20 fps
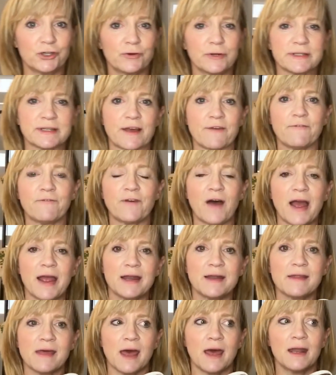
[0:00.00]
because I
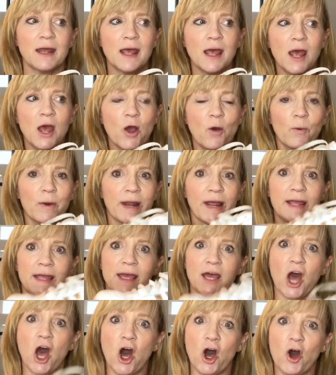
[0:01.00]
find that when I
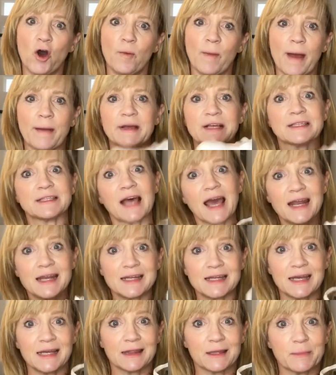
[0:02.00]
get home, I'm excited
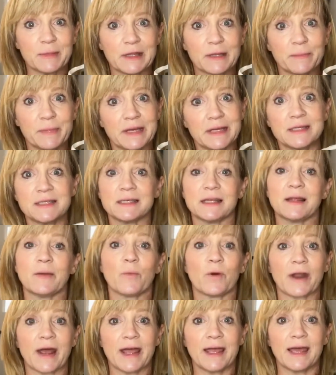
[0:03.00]
to get them at the bins, and then
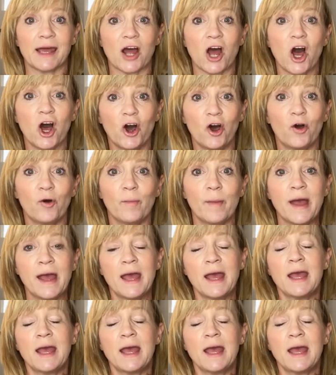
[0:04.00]
when I get home,